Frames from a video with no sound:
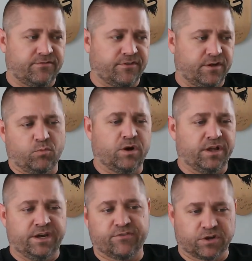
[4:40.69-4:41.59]
And while I
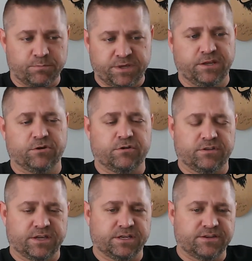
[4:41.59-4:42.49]
never competed or
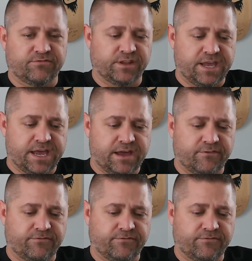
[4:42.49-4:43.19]
anything, I definitely have